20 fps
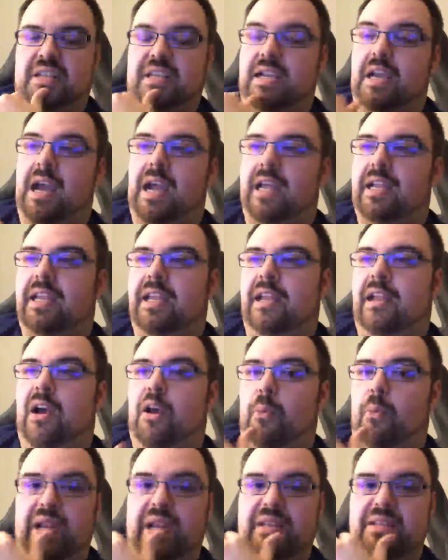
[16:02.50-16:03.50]
I
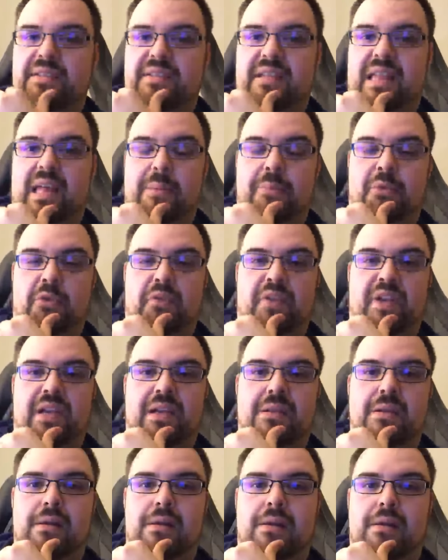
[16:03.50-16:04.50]
cannot wait to see that movie.
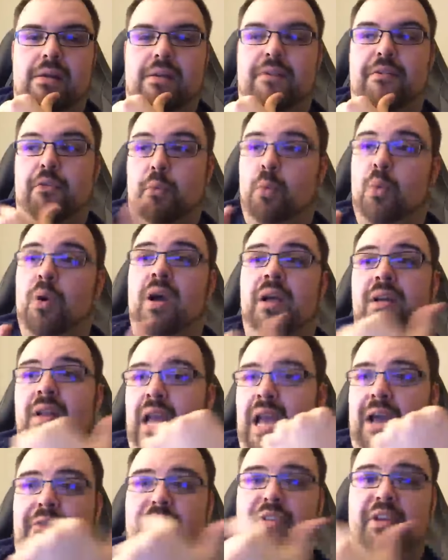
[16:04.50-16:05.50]
For one,
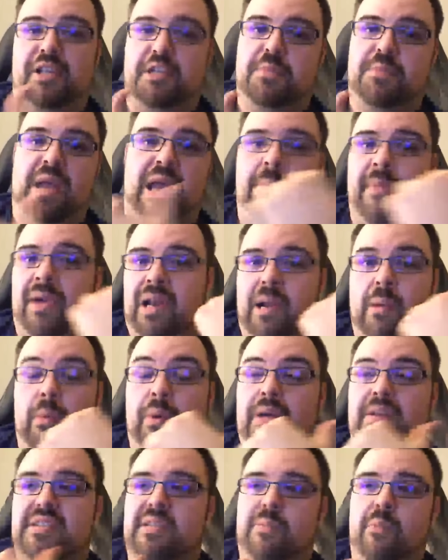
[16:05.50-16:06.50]
Affleck as Batman, I
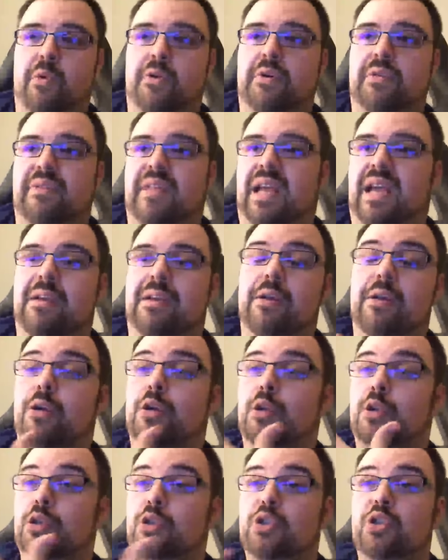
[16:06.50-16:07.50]
want to see more of that.
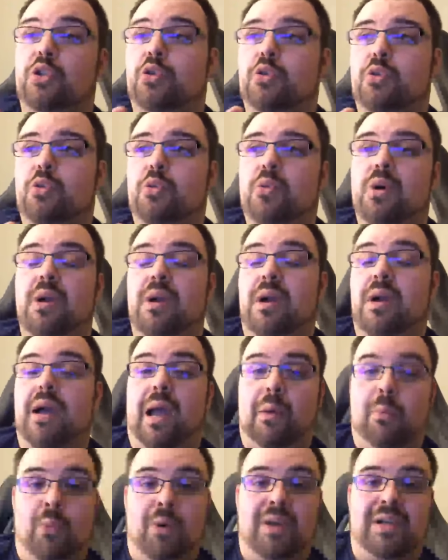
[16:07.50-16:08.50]
Two,
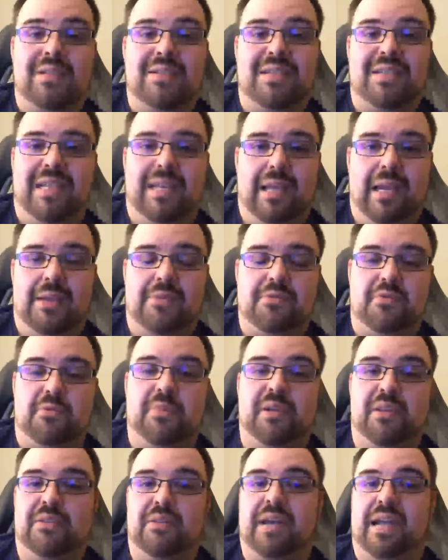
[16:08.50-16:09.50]
I want to see Ezra
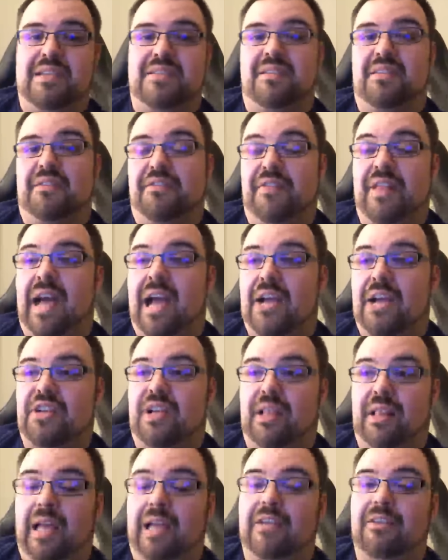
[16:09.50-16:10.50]
Miller as the Flash.
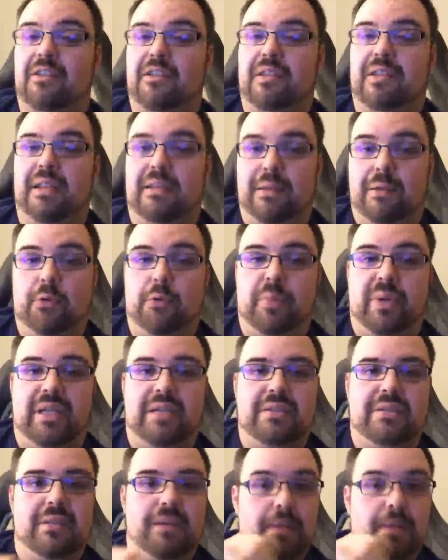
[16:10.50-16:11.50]
I liked it a little bit.